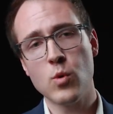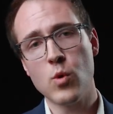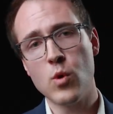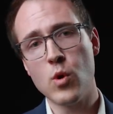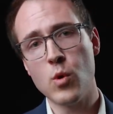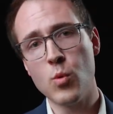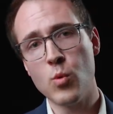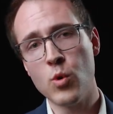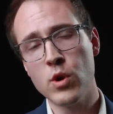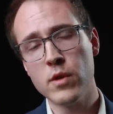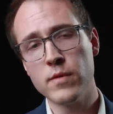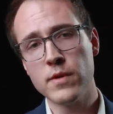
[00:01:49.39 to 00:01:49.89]

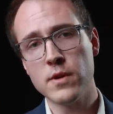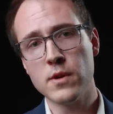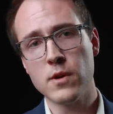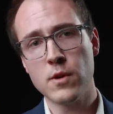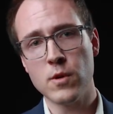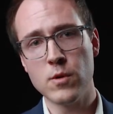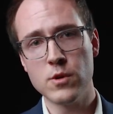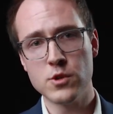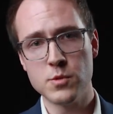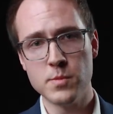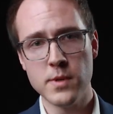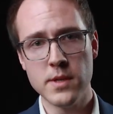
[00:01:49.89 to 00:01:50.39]
or a word of
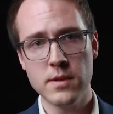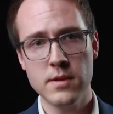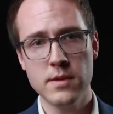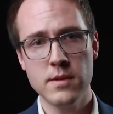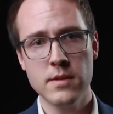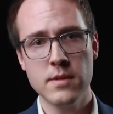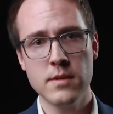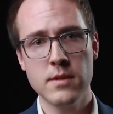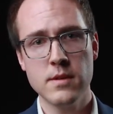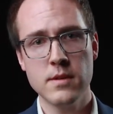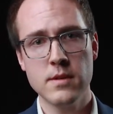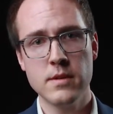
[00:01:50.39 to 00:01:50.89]
encouragement
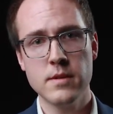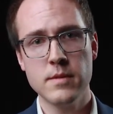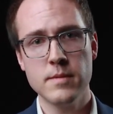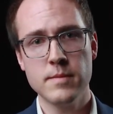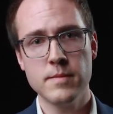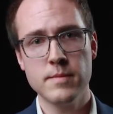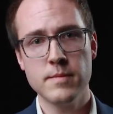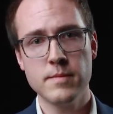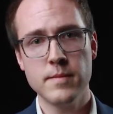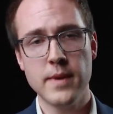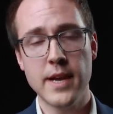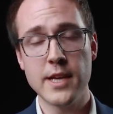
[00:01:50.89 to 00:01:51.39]

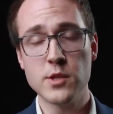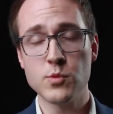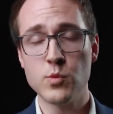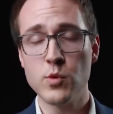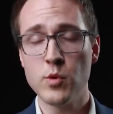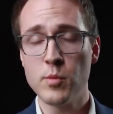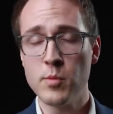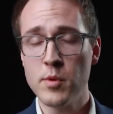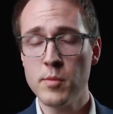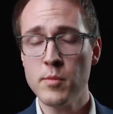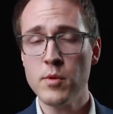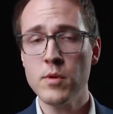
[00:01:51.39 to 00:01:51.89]
as we
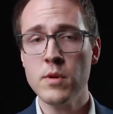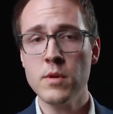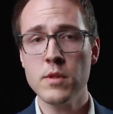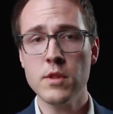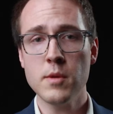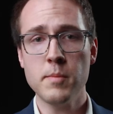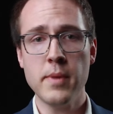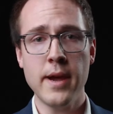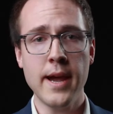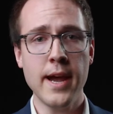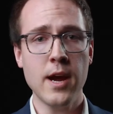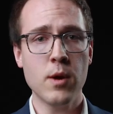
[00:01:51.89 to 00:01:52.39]
remember
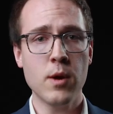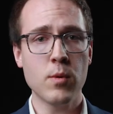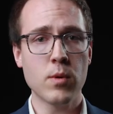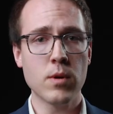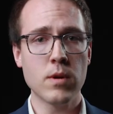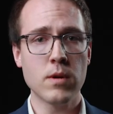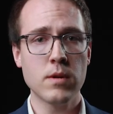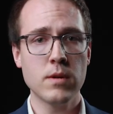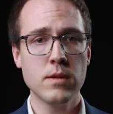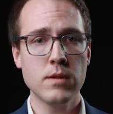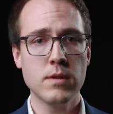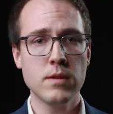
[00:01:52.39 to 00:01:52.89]
the power
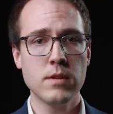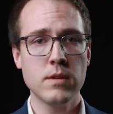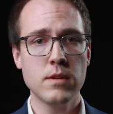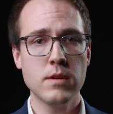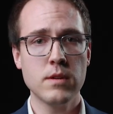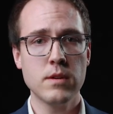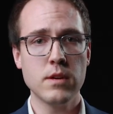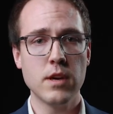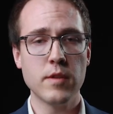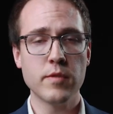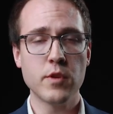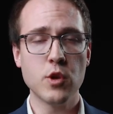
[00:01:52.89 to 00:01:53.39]

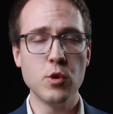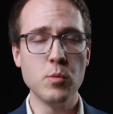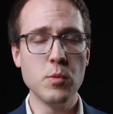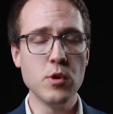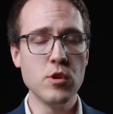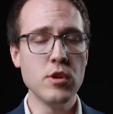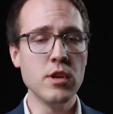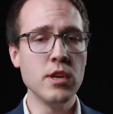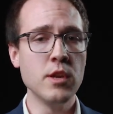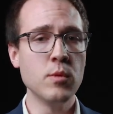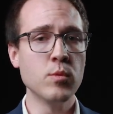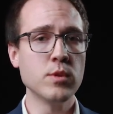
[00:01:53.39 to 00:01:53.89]
of
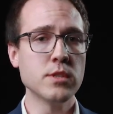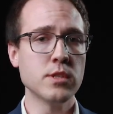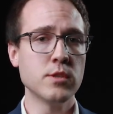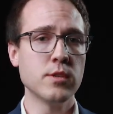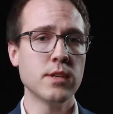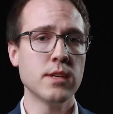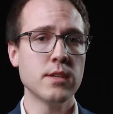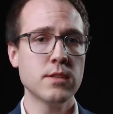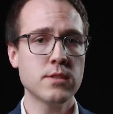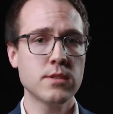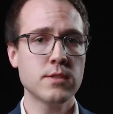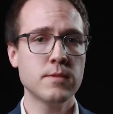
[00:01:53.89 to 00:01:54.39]
community
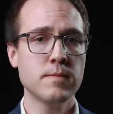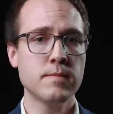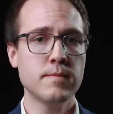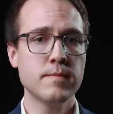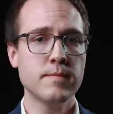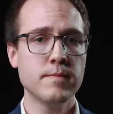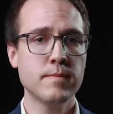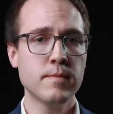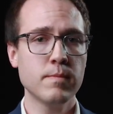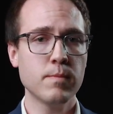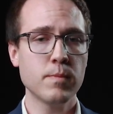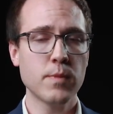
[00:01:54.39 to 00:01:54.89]
resilience.
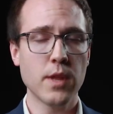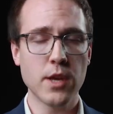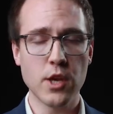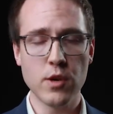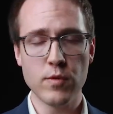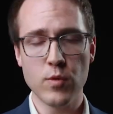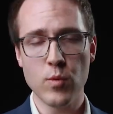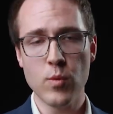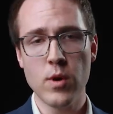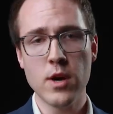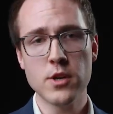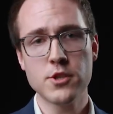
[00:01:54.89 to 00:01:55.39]
Thank you
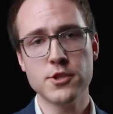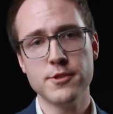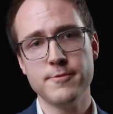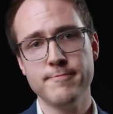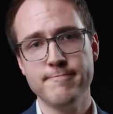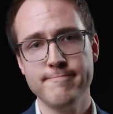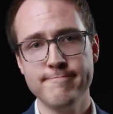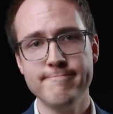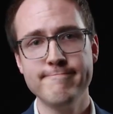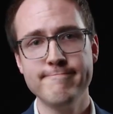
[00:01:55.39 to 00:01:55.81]
for watching.